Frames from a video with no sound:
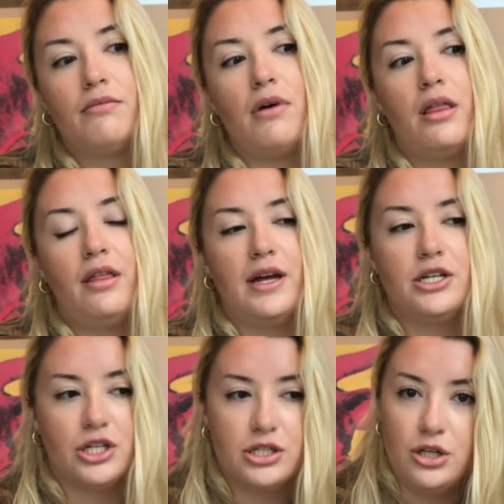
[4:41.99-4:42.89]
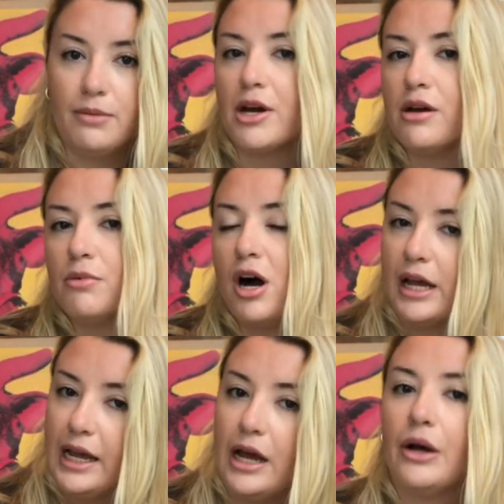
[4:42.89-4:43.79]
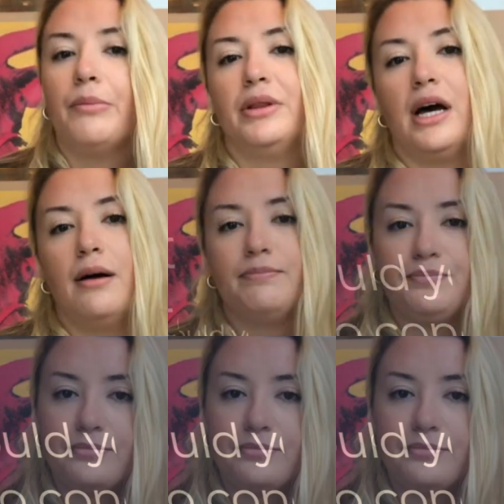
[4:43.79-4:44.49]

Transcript: rather than just doing my own work and getting on with that.